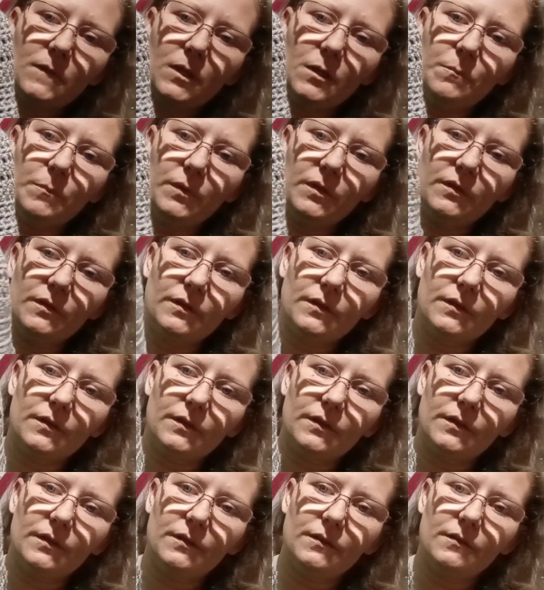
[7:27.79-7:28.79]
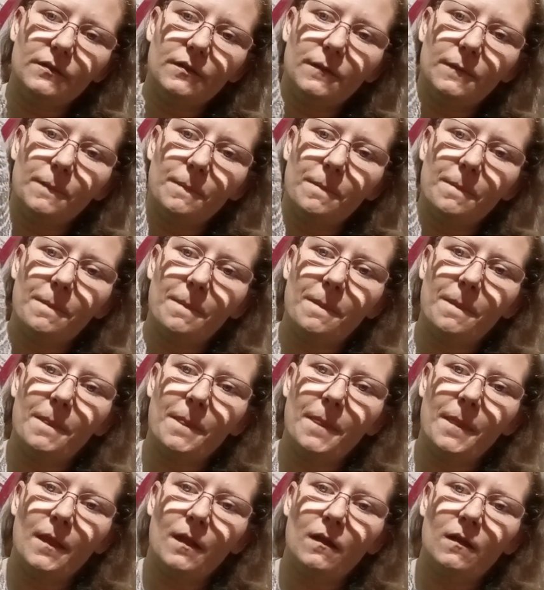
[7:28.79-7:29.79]
But there it is.
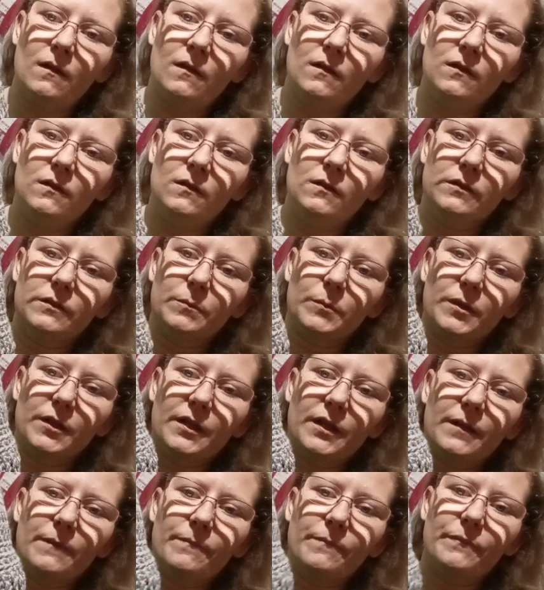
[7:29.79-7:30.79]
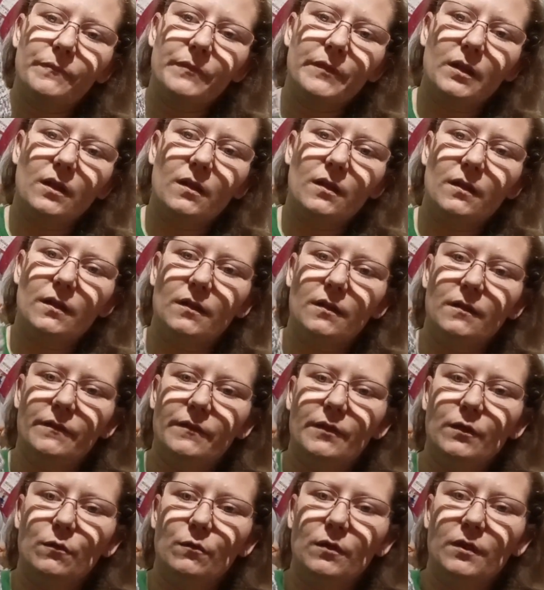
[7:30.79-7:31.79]
Pretty.
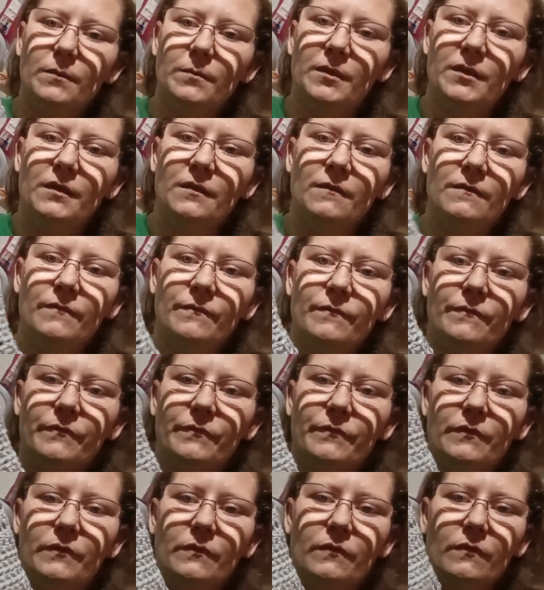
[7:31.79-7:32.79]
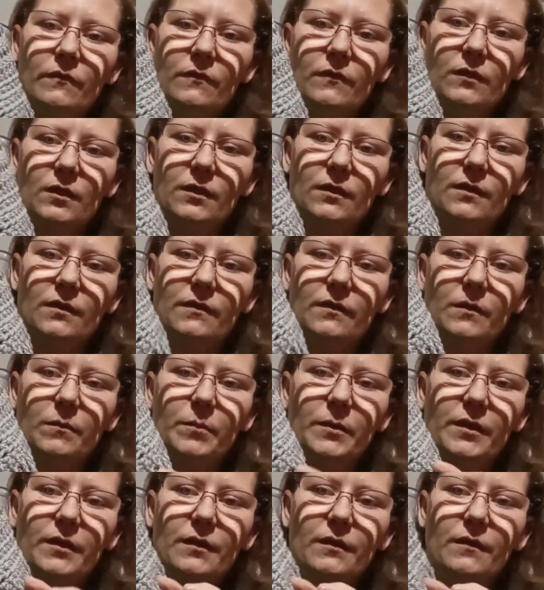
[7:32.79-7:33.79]
The ribbing, it's up
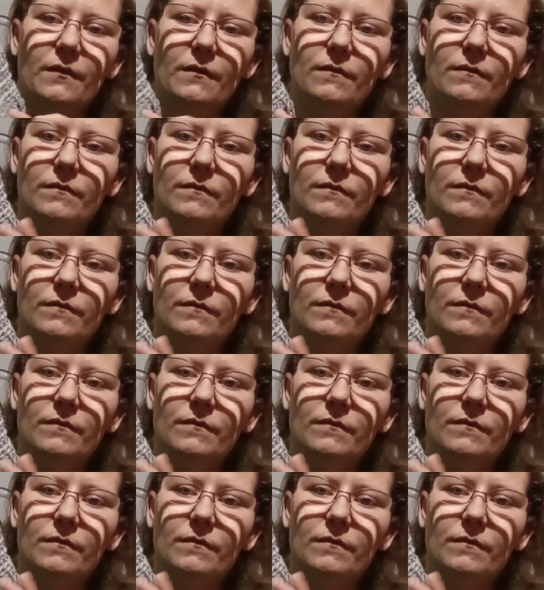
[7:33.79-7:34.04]
here.